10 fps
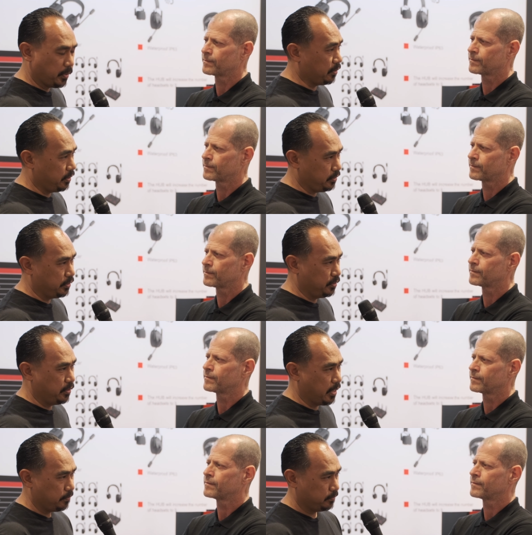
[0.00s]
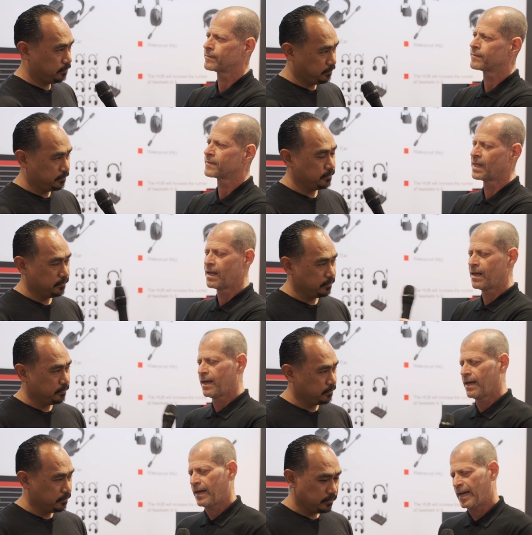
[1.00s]
Speaker 1: mount it, you could do that.
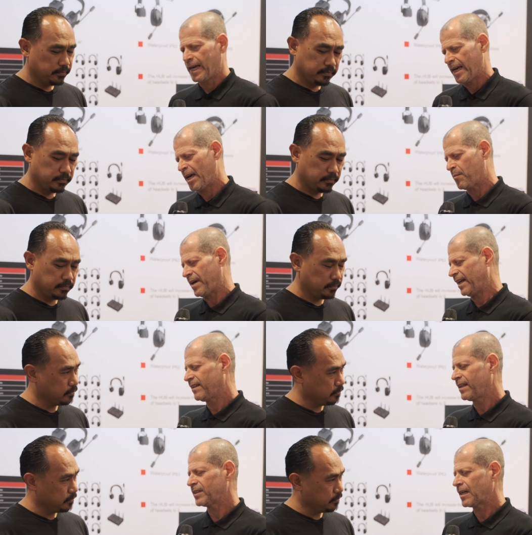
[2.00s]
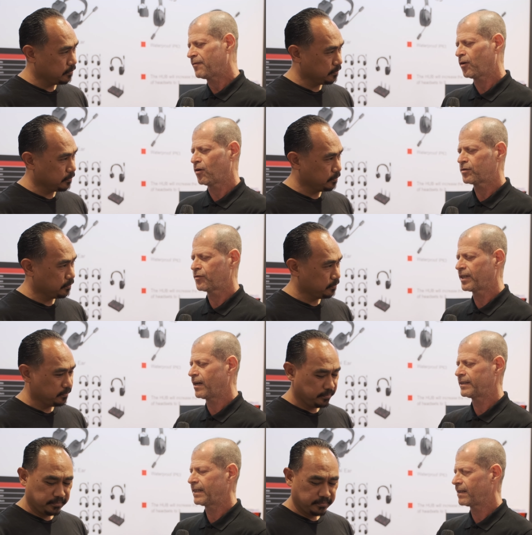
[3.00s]
Speaker 2: Um, anything that I forgot
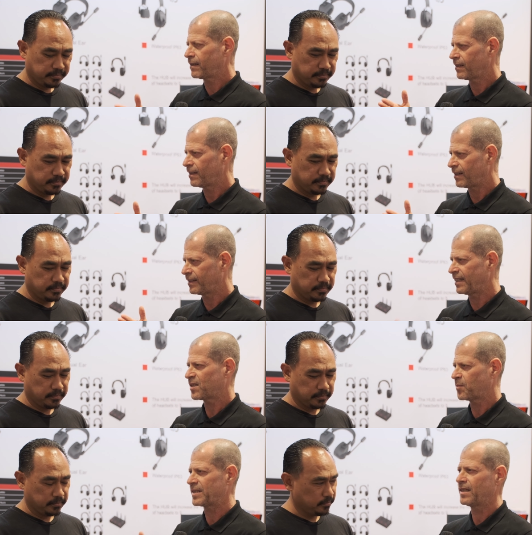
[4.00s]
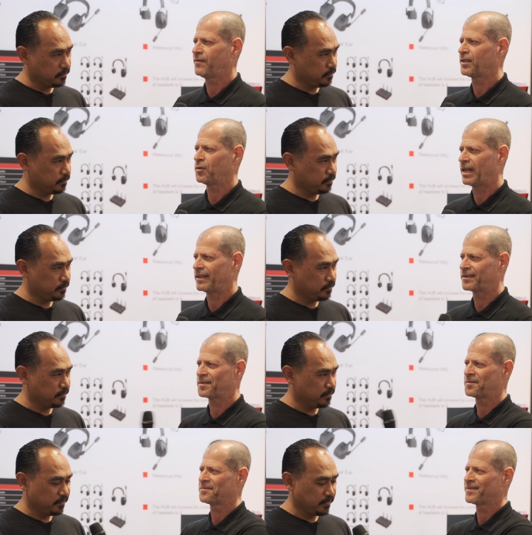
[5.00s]
regarding this specific new light?
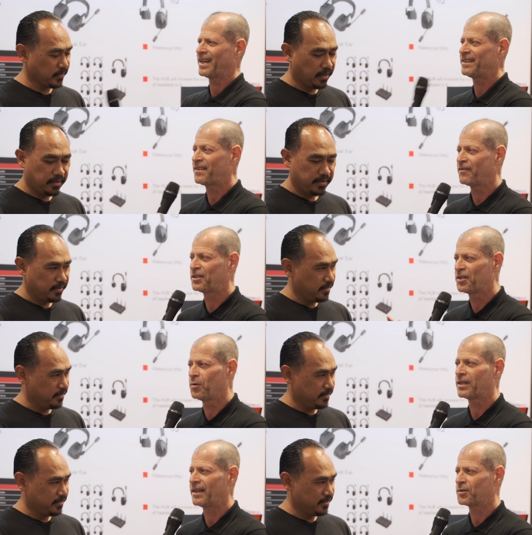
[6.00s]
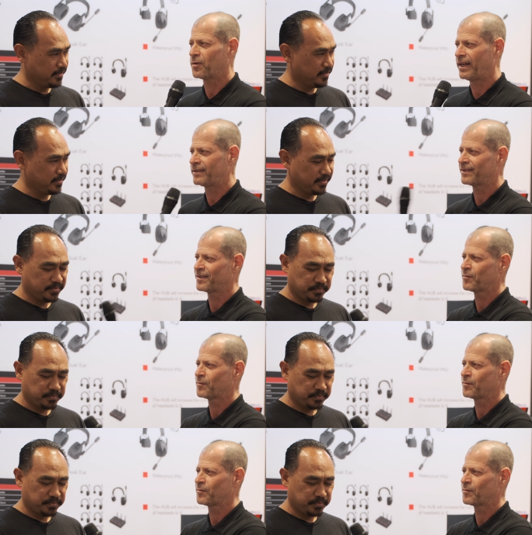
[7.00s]
Anything that you would like to add?